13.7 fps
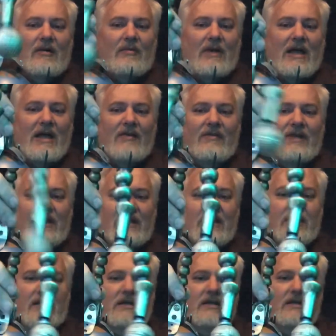Having it
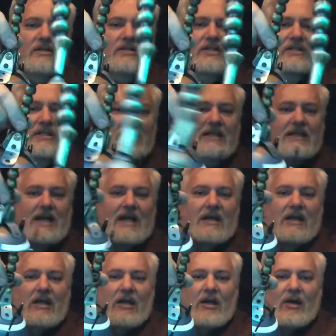just like that
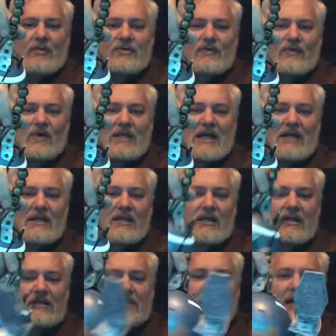helps avoid that little
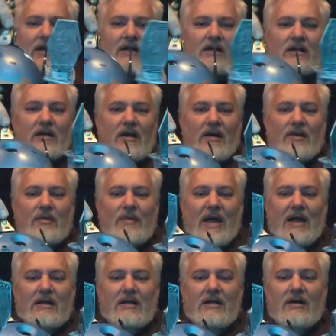antenna on the
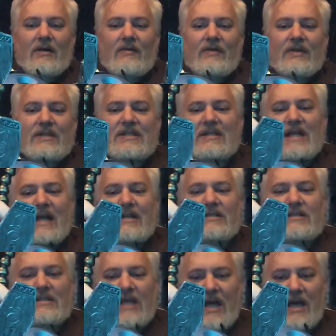back of
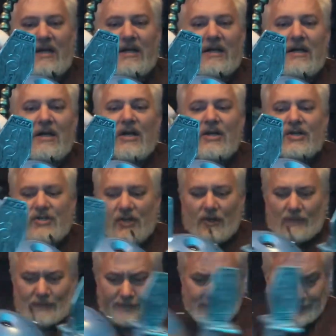Slash's head. So
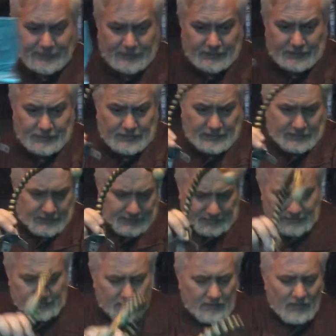
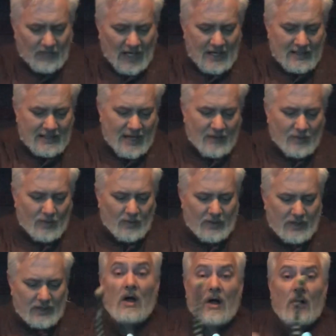that's what we're
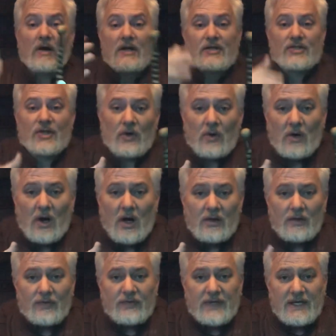going to. All right, so
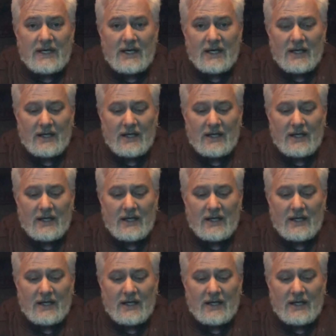all of the